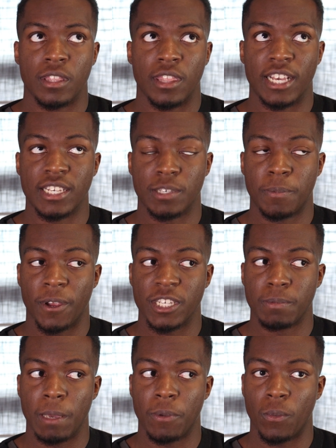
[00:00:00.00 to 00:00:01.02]
Less
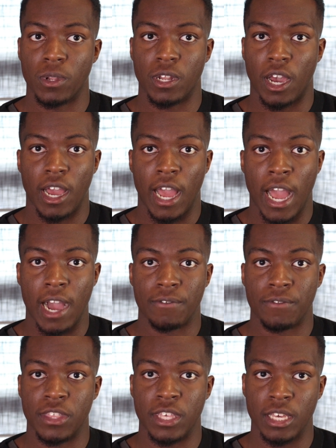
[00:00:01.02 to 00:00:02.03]
experienced people will not
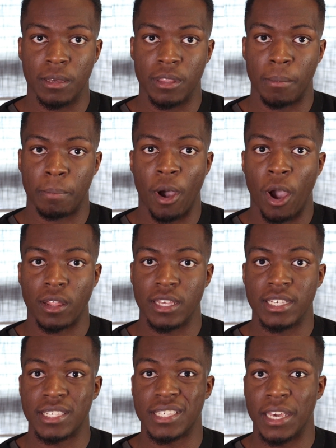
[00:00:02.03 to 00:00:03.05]
have the
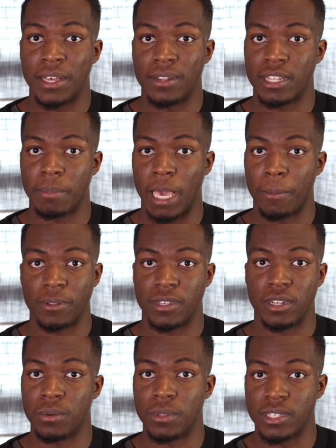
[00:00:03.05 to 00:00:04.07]
bodily skill to be able to
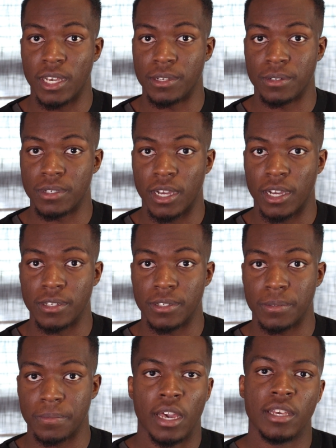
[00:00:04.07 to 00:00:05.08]
do this
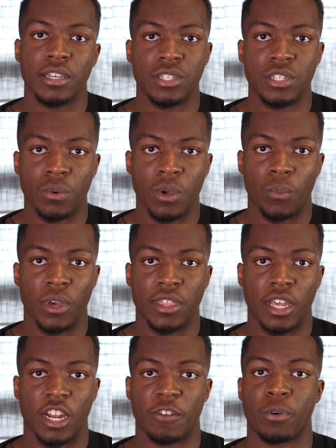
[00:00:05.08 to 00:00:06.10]
exercise. At least do it
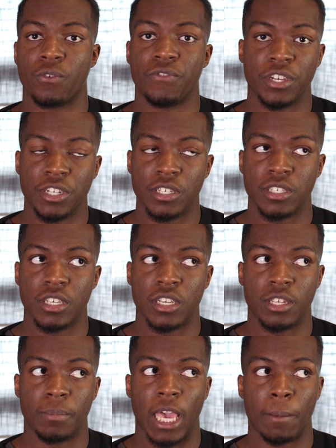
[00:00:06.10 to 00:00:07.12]
with enough proficiency
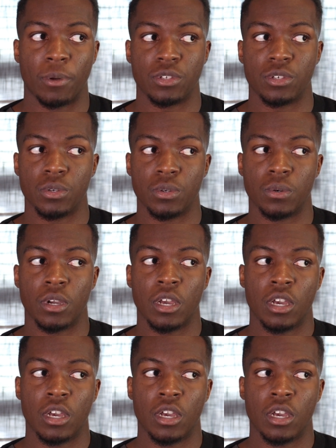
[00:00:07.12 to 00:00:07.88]
to be able to,